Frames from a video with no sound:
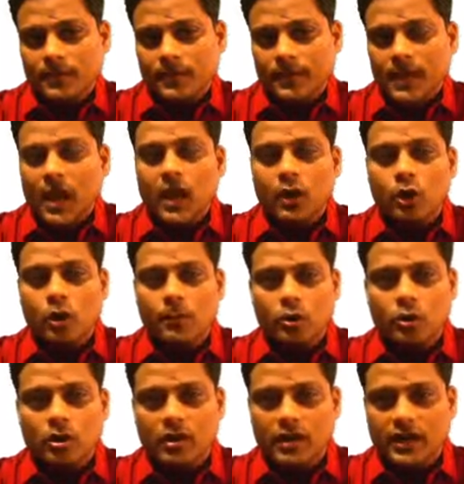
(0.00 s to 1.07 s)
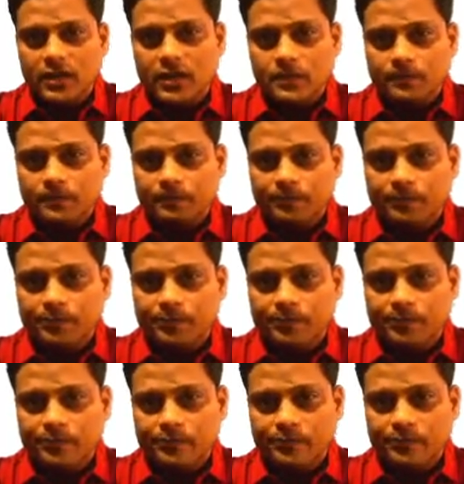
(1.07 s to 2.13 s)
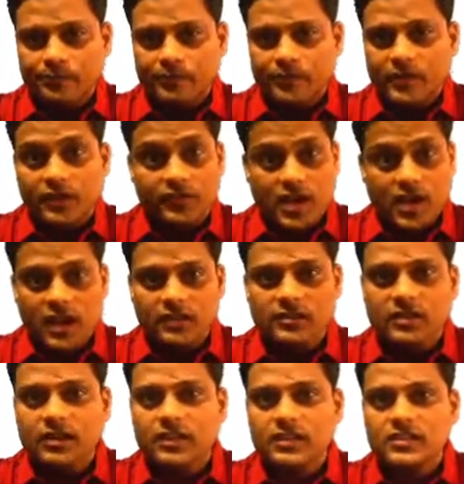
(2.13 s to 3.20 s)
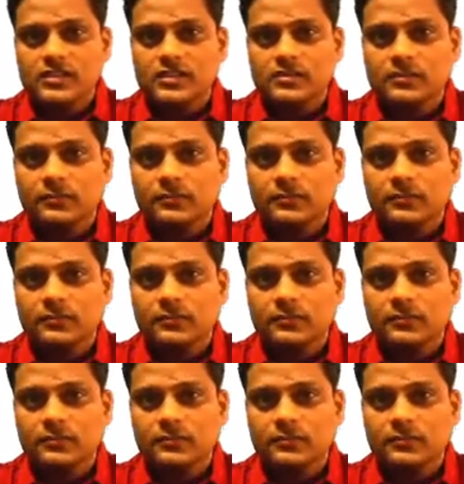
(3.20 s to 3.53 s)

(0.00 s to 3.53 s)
I hope you are ready. The answer is,